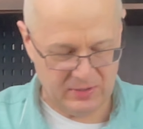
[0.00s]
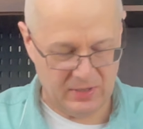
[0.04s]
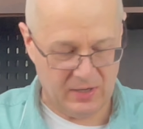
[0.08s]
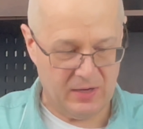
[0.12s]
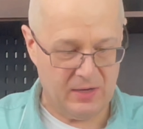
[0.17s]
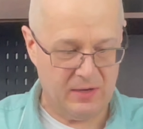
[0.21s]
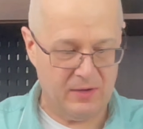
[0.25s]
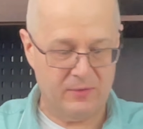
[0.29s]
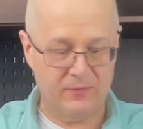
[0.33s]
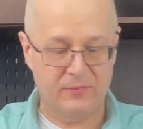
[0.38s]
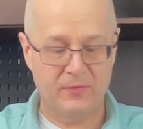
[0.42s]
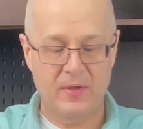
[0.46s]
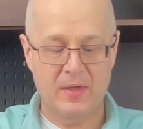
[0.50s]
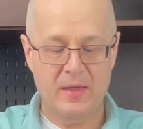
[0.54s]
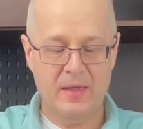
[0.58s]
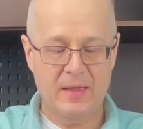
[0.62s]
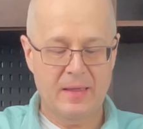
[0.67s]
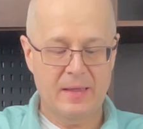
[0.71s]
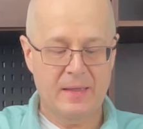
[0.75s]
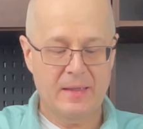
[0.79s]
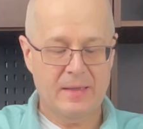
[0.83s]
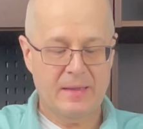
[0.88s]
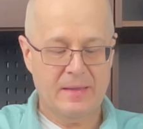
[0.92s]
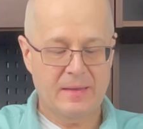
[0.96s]
of
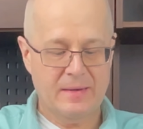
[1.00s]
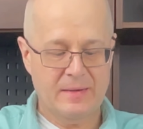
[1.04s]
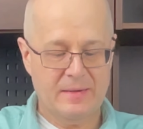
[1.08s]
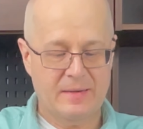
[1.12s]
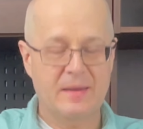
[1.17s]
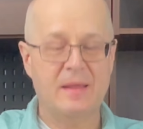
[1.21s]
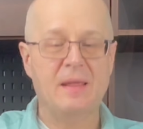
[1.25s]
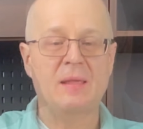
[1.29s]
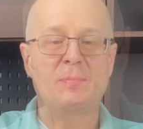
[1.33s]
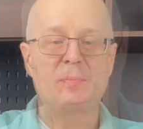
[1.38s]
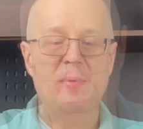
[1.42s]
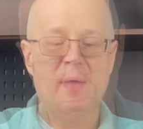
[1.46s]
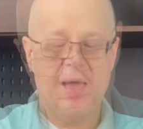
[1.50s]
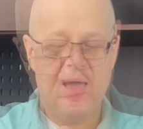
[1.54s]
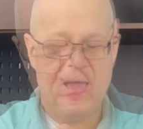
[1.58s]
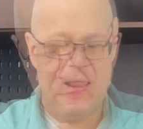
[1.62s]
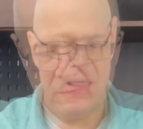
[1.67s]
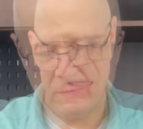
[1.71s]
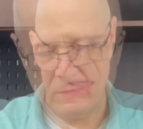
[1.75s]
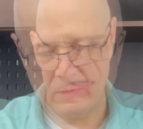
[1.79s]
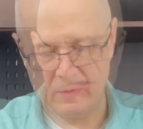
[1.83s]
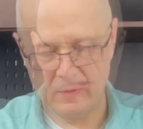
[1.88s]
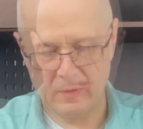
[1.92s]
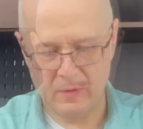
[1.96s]
Deep
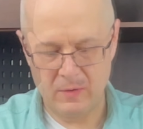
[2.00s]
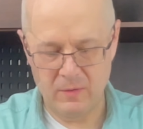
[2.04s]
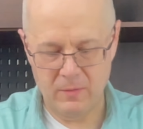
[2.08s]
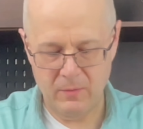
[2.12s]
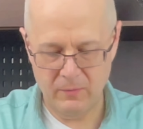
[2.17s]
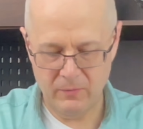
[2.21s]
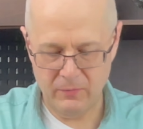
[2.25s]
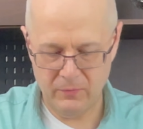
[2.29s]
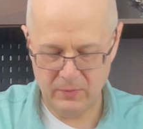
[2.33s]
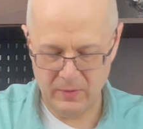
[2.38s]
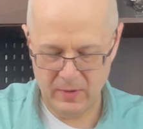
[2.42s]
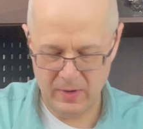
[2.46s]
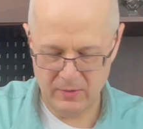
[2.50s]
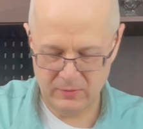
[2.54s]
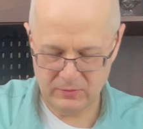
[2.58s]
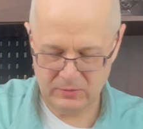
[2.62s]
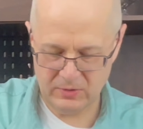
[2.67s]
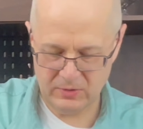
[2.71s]
Eddy Orange.